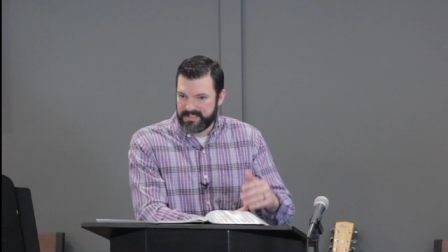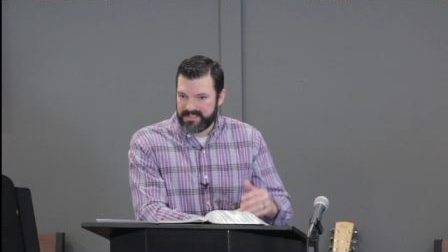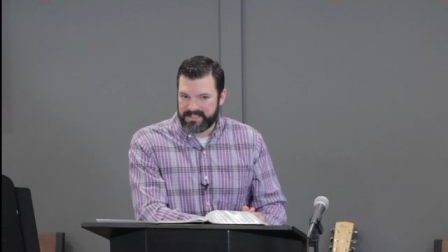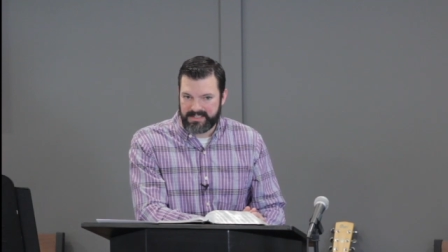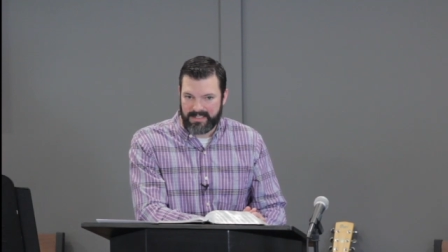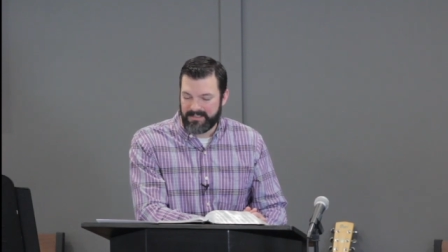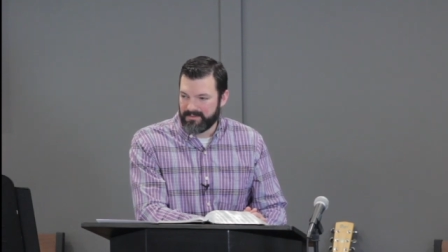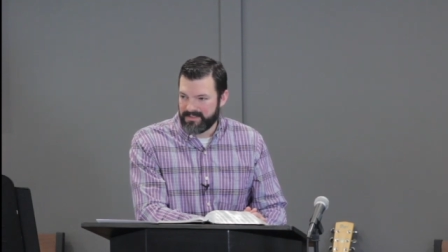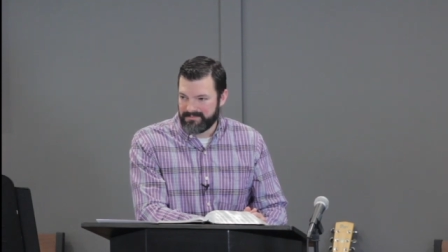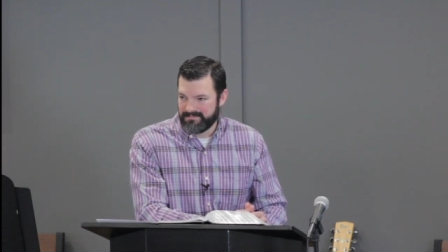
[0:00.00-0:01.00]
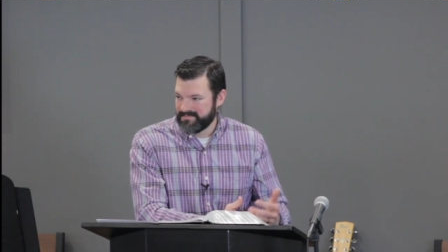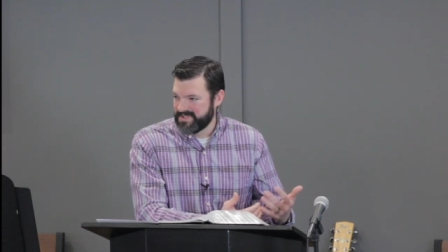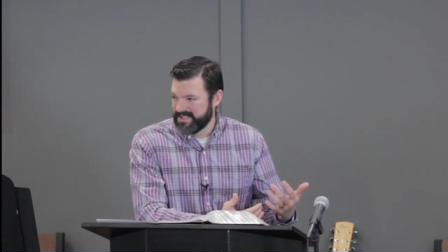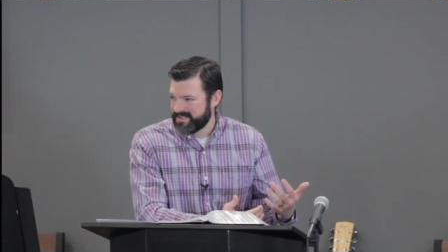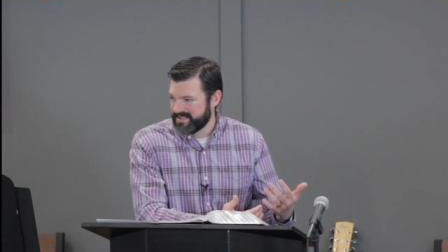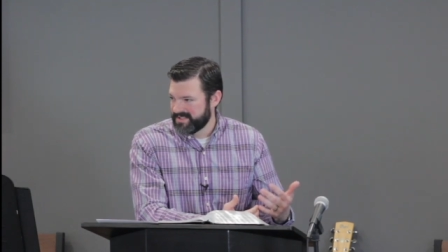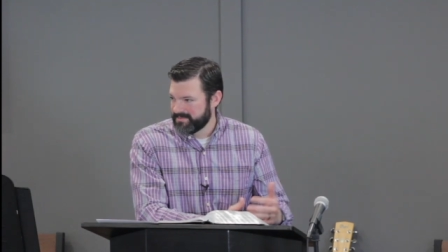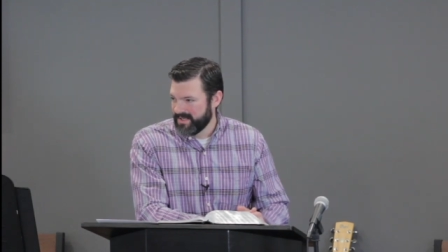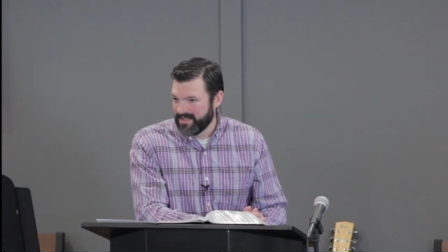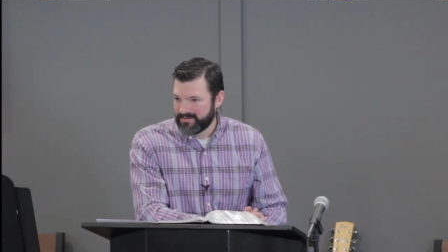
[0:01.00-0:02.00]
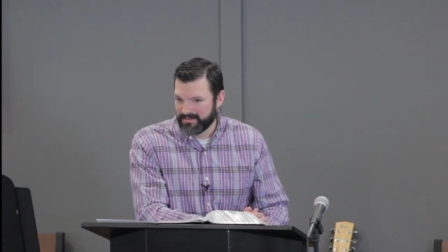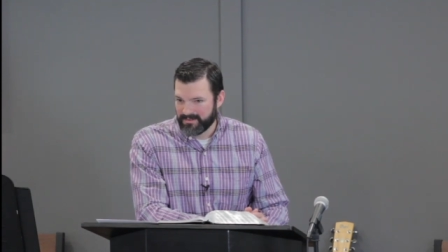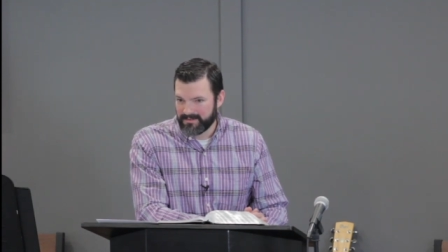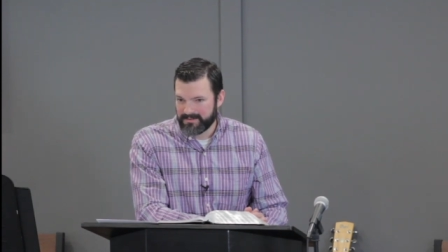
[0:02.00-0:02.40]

says, I know that Jesus is my answer.